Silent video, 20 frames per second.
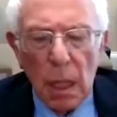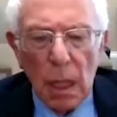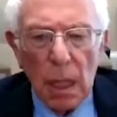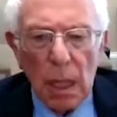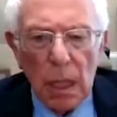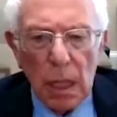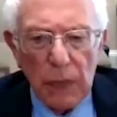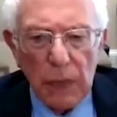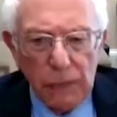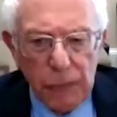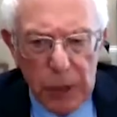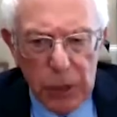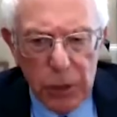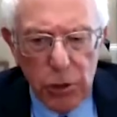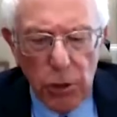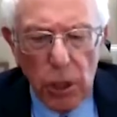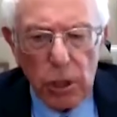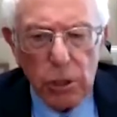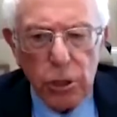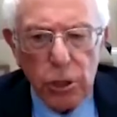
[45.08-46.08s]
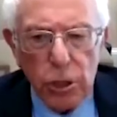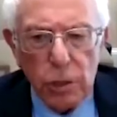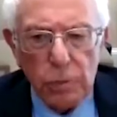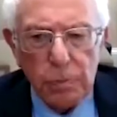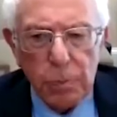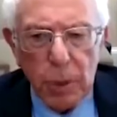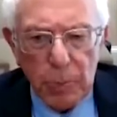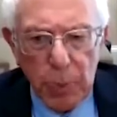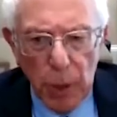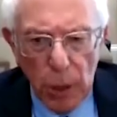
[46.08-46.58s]
uh, infrastructure
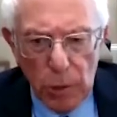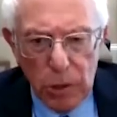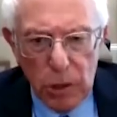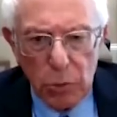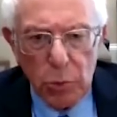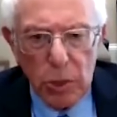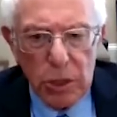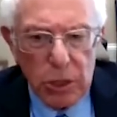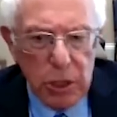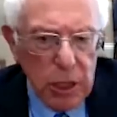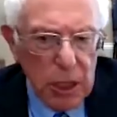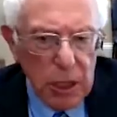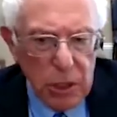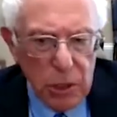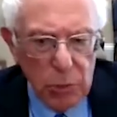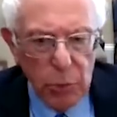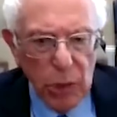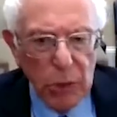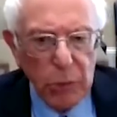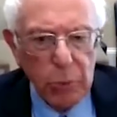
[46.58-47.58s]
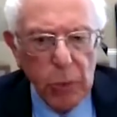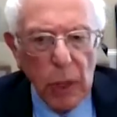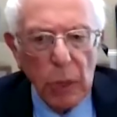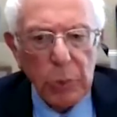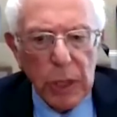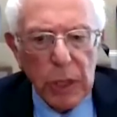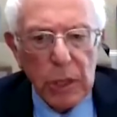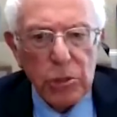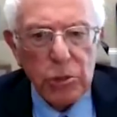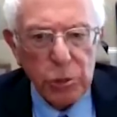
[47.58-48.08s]
proposal, which deals with what
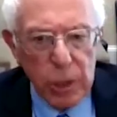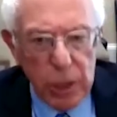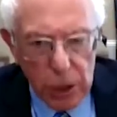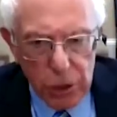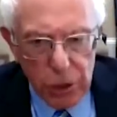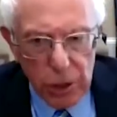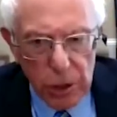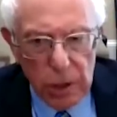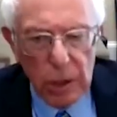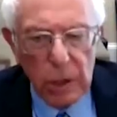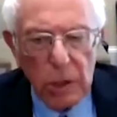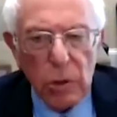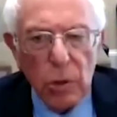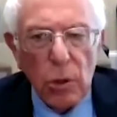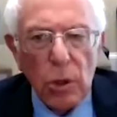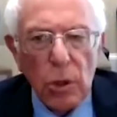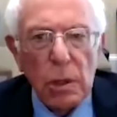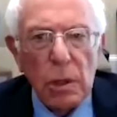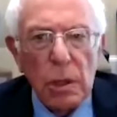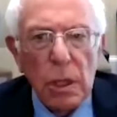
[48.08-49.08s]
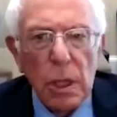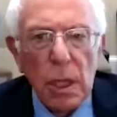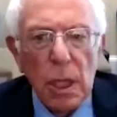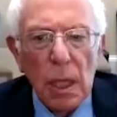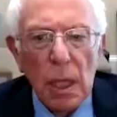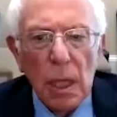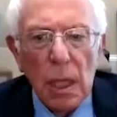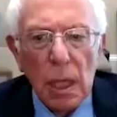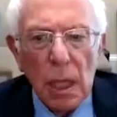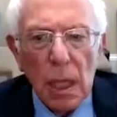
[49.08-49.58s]
we traditionally call
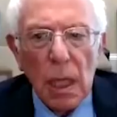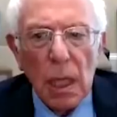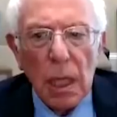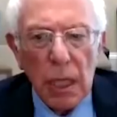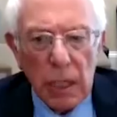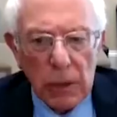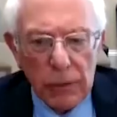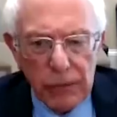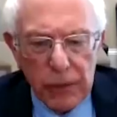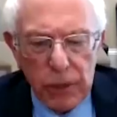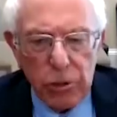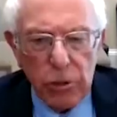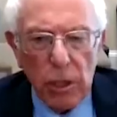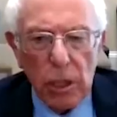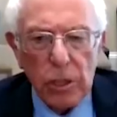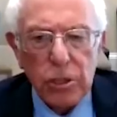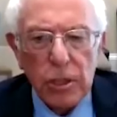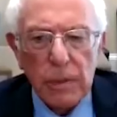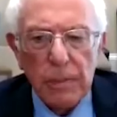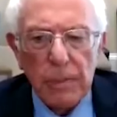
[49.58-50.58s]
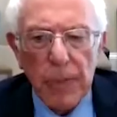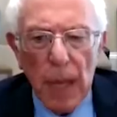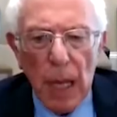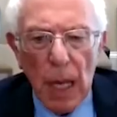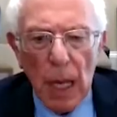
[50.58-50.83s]
uh, infrastructure.